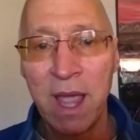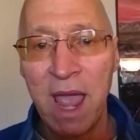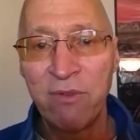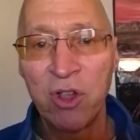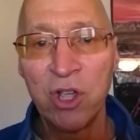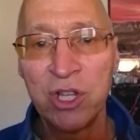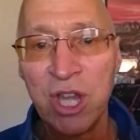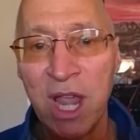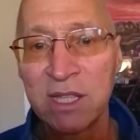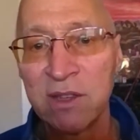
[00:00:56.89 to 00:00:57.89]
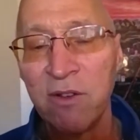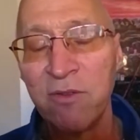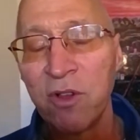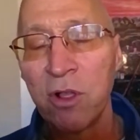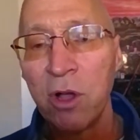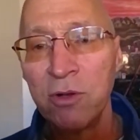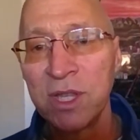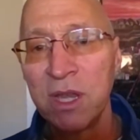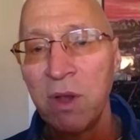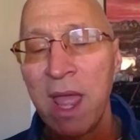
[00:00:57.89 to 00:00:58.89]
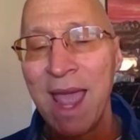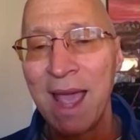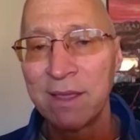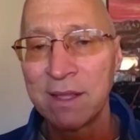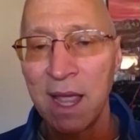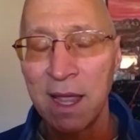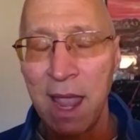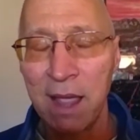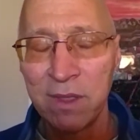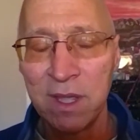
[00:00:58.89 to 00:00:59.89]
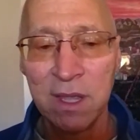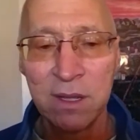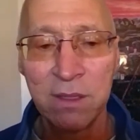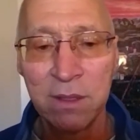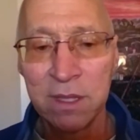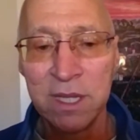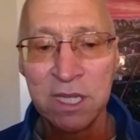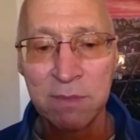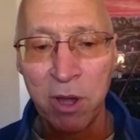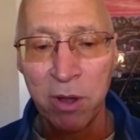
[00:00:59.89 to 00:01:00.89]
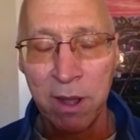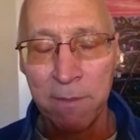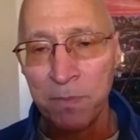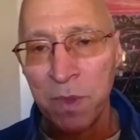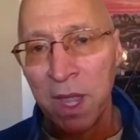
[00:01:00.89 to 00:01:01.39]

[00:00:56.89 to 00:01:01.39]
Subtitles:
have a good chance of closing at the end of the lease period.